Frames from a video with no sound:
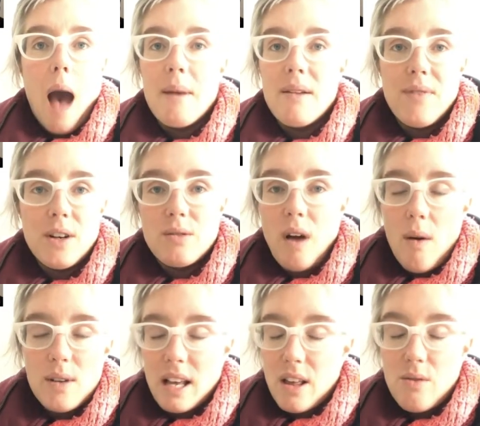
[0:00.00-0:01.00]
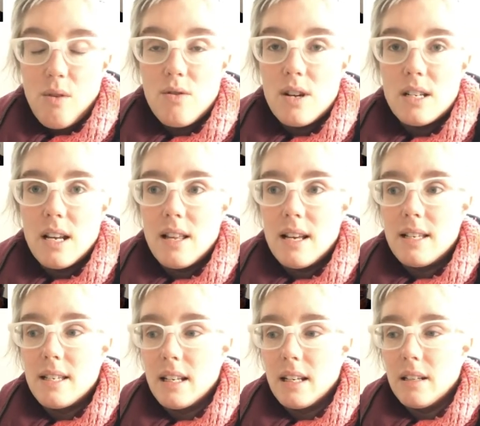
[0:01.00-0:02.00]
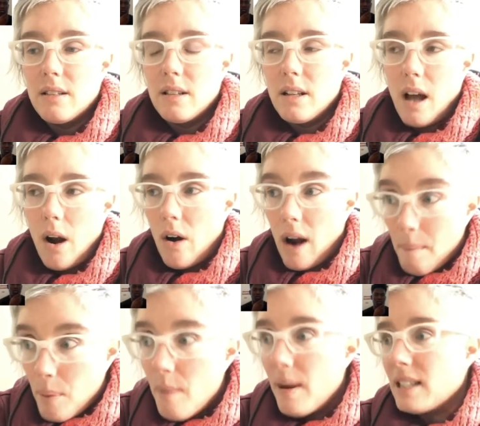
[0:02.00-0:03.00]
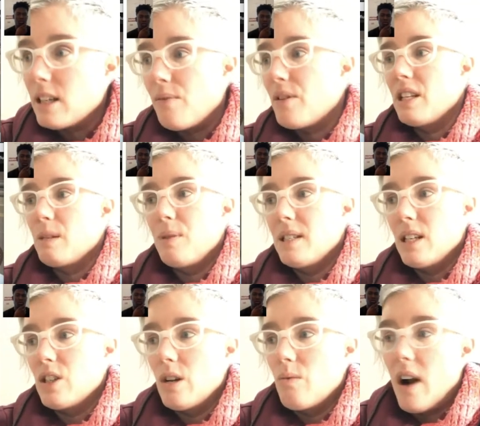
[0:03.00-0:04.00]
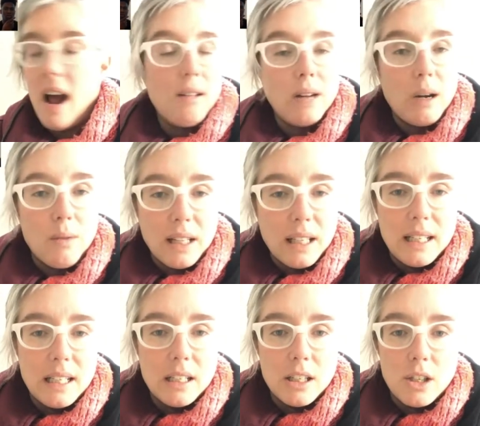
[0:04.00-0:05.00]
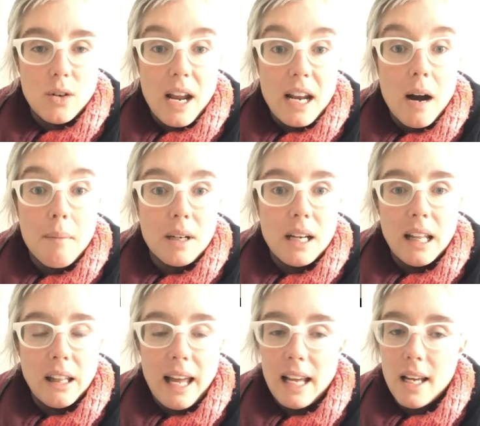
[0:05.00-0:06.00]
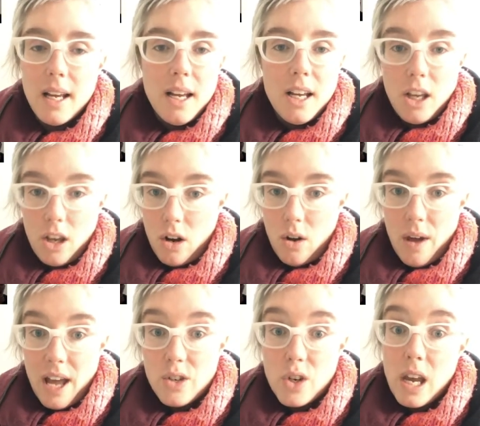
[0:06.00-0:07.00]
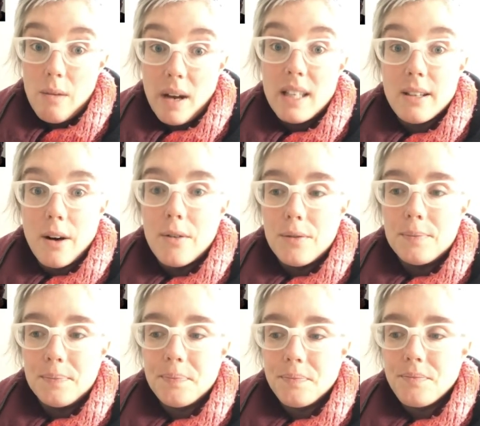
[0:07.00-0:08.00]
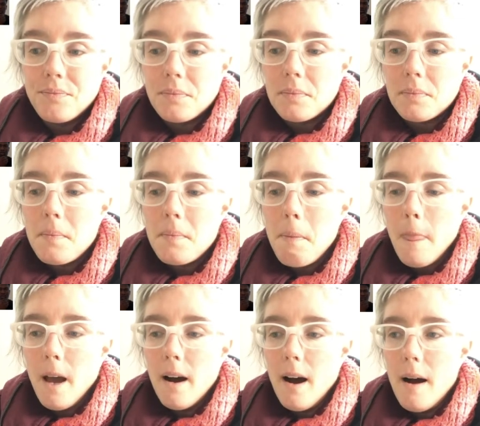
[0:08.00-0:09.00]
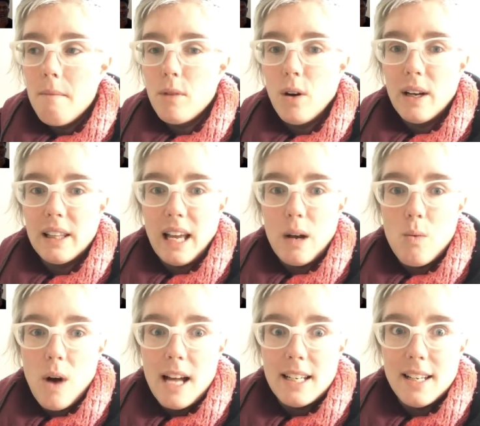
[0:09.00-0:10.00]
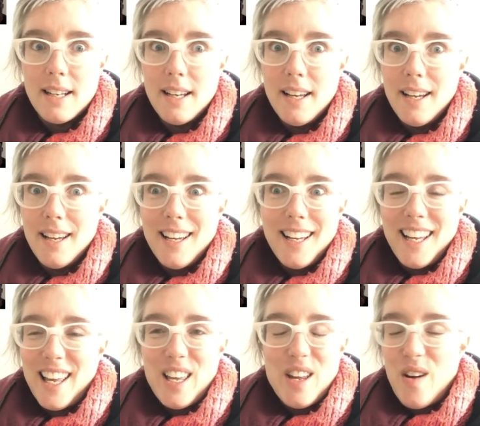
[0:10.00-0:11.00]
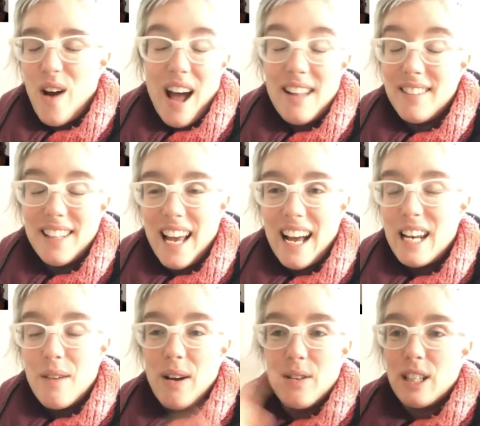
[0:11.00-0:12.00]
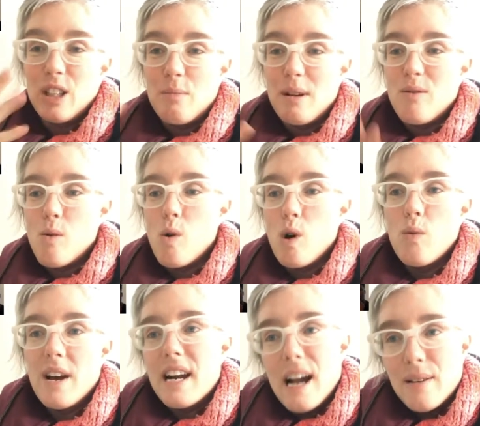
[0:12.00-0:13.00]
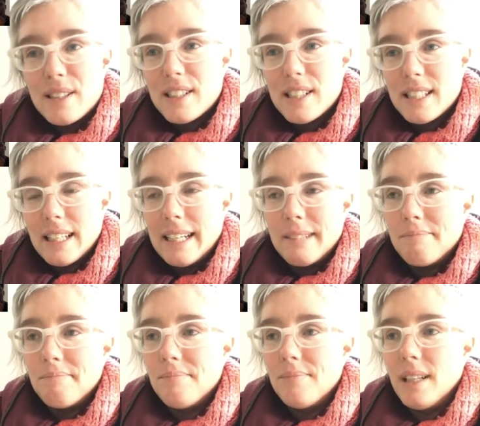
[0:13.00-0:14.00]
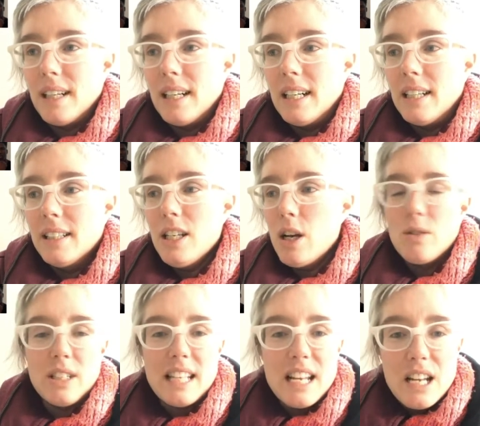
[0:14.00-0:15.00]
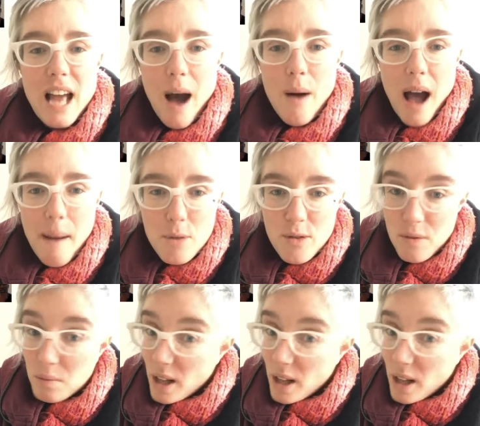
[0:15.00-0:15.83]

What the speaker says: I mean, first of all, I was, like, thrown into this, or I put myself in this position where I, like, really needed to train up and, like, educate myself on, like, what, anyway, it was a little bit of a whirlwind, and I was just, like, I moved